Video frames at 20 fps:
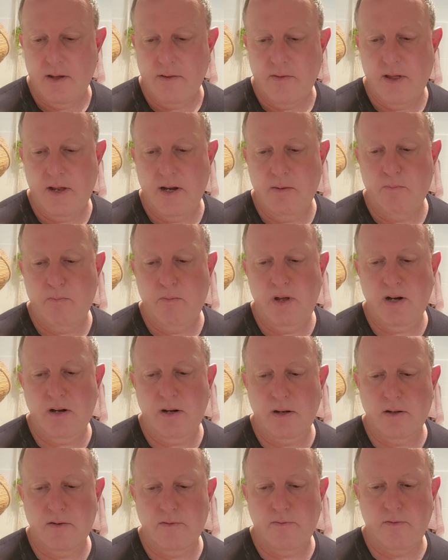then a
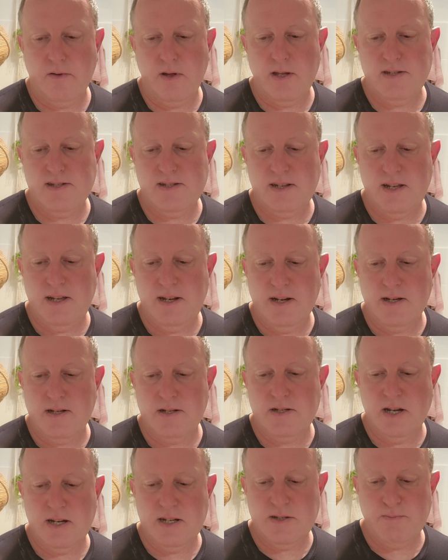middle of cedar,
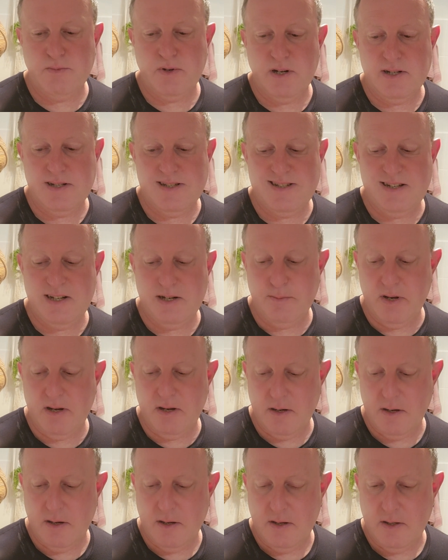jasmine and
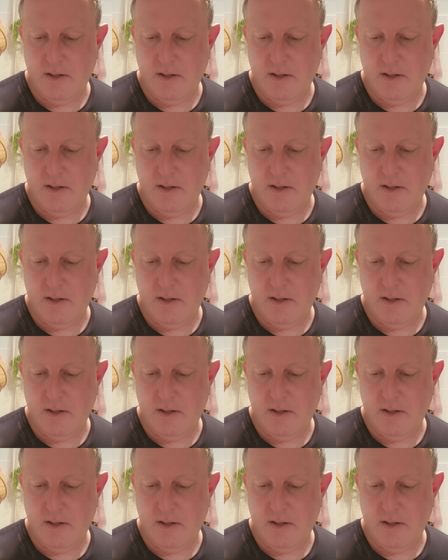cinnamon,